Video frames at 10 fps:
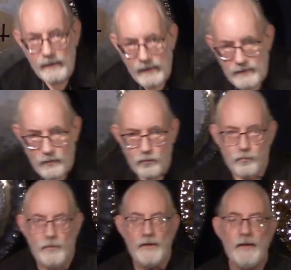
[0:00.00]
it's a
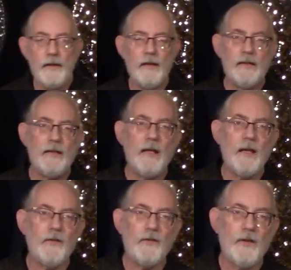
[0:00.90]
really
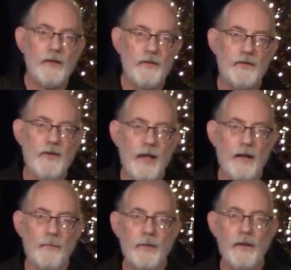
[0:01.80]
nice
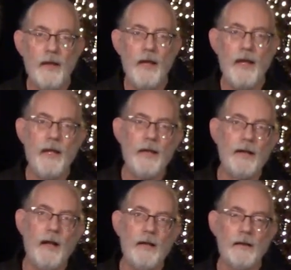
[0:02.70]
setup and
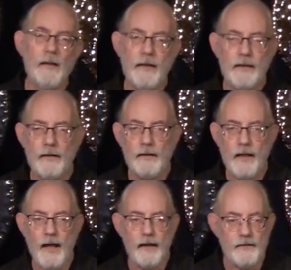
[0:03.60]
I like it a
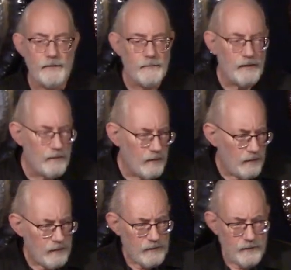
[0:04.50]
lot.
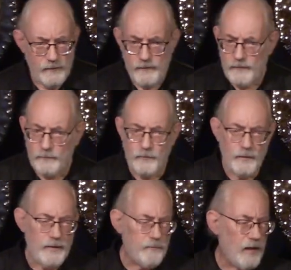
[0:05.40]
They're, they're
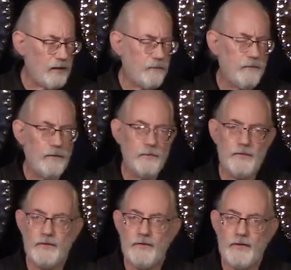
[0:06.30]
great
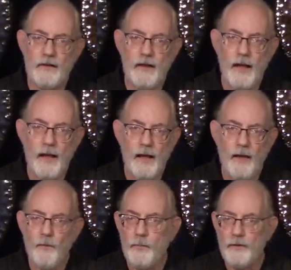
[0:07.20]
microphones. Uh, I
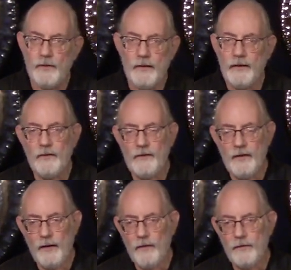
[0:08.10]
will put links
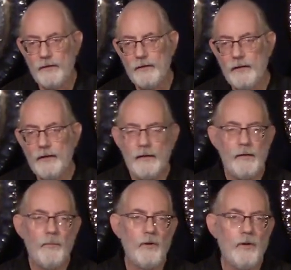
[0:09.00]
down
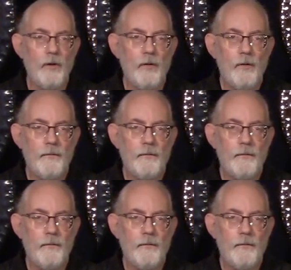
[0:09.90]
below